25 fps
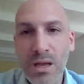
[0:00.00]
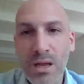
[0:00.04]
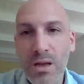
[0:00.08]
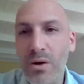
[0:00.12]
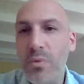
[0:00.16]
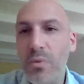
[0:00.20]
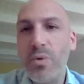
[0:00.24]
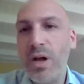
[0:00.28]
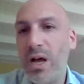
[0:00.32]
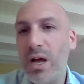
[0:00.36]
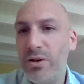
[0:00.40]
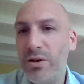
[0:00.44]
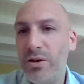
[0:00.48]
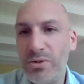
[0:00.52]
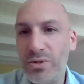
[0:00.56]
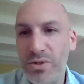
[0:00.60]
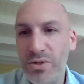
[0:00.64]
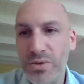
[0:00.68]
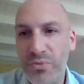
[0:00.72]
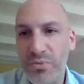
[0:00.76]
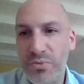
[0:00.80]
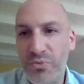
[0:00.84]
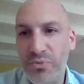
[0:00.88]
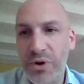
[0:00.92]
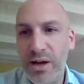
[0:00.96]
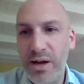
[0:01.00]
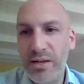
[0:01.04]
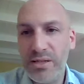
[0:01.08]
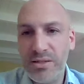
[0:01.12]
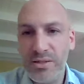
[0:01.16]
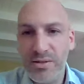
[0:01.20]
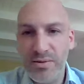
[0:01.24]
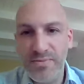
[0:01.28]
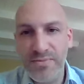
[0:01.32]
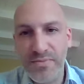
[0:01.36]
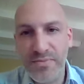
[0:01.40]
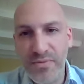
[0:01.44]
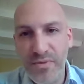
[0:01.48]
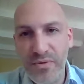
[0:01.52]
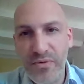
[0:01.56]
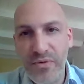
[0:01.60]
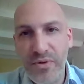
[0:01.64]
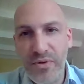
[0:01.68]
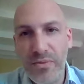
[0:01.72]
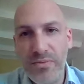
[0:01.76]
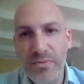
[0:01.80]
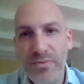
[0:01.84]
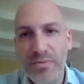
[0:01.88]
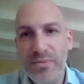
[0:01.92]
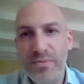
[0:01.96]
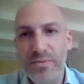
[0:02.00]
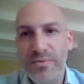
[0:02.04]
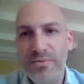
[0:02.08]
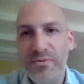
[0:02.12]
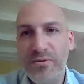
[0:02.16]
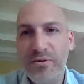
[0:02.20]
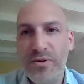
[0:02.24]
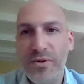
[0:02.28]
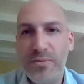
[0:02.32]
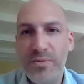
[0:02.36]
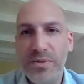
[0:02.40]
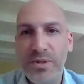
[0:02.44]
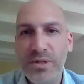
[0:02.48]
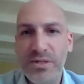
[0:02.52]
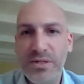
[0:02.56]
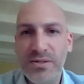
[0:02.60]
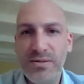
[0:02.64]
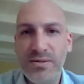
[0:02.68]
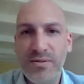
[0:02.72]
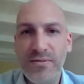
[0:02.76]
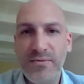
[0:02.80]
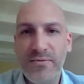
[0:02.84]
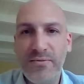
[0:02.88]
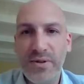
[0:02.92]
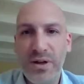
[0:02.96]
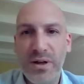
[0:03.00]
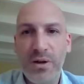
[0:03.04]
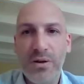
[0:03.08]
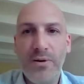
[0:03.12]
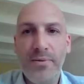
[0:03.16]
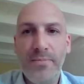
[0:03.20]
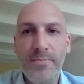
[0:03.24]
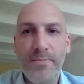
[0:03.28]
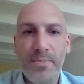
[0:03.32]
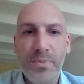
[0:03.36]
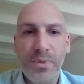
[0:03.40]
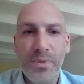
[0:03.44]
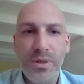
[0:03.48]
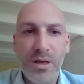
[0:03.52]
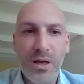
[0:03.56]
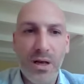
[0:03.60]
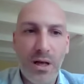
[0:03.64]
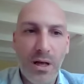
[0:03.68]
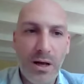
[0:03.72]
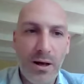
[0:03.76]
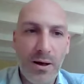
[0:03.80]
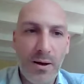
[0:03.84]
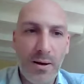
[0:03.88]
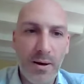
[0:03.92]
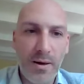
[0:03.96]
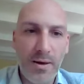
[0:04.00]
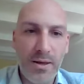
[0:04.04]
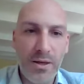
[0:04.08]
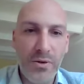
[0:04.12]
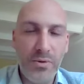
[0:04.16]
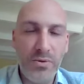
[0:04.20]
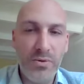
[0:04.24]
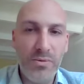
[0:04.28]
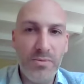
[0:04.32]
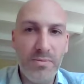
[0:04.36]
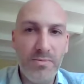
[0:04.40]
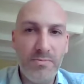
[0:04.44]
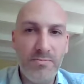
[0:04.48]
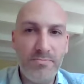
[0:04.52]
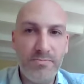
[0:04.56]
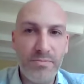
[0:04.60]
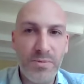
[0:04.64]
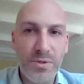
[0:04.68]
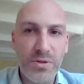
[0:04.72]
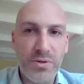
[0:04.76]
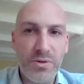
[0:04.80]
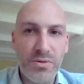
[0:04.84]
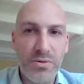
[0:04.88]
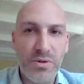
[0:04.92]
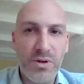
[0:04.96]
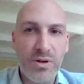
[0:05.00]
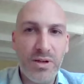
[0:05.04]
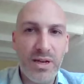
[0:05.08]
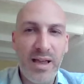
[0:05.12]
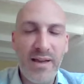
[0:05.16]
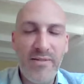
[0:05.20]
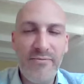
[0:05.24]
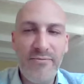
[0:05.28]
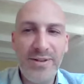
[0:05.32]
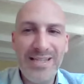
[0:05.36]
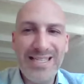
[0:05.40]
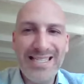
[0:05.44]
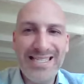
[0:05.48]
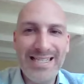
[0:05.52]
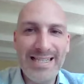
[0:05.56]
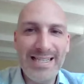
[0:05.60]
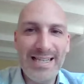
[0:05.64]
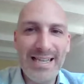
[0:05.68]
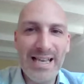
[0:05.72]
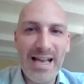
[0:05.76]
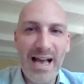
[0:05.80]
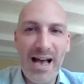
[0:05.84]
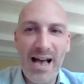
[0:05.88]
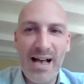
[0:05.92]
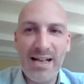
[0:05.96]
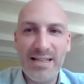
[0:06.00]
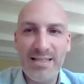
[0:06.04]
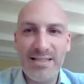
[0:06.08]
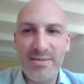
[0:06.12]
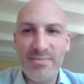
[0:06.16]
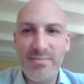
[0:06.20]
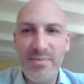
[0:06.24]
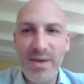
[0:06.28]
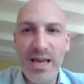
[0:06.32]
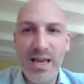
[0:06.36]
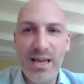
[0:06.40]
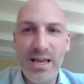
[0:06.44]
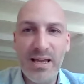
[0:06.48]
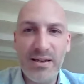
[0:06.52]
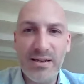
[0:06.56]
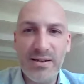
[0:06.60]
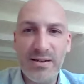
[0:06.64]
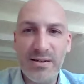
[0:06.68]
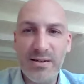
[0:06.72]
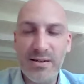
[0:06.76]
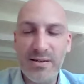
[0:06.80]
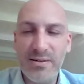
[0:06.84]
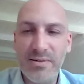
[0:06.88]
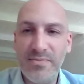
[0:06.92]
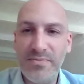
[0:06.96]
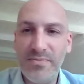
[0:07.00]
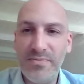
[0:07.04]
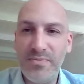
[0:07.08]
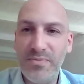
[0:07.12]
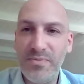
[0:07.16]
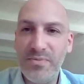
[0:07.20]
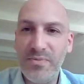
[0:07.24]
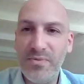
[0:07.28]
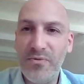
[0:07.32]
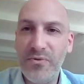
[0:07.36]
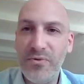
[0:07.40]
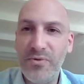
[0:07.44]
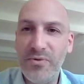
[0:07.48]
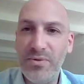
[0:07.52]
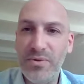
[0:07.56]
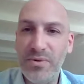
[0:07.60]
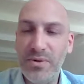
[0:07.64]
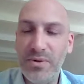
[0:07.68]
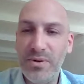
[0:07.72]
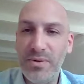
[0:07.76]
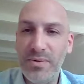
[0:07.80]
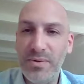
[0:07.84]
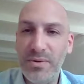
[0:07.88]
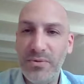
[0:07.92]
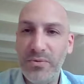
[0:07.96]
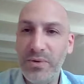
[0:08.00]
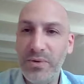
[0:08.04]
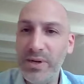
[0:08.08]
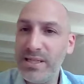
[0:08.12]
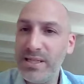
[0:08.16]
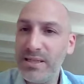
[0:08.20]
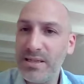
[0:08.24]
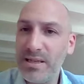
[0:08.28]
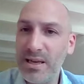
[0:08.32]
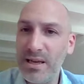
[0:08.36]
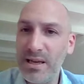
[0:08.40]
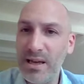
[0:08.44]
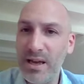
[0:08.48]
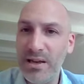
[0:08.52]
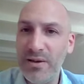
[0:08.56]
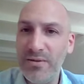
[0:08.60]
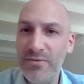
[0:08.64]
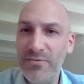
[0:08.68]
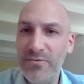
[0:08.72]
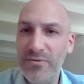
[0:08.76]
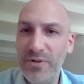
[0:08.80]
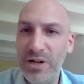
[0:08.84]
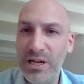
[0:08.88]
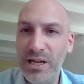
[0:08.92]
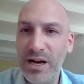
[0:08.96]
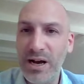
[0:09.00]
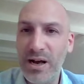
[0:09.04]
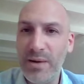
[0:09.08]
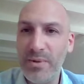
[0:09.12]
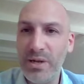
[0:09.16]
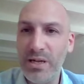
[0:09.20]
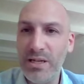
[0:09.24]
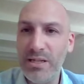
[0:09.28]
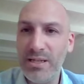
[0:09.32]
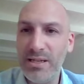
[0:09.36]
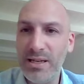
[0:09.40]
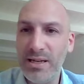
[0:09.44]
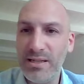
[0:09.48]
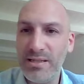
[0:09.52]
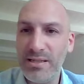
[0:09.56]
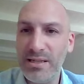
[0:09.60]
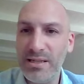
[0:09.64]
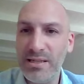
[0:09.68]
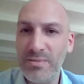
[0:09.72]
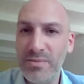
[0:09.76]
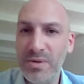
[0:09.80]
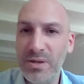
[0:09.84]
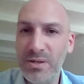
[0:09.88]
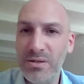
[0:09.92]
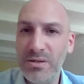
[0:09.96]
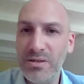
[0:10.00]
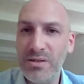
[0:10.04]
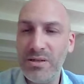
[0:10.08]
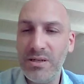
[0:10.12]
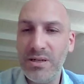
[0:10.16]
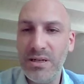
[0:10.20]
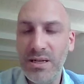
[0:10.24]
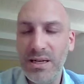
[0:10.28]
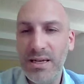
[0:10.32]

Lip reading: We are not surprised from this figure. You know, not every city has made a risk and vulnerability assessment.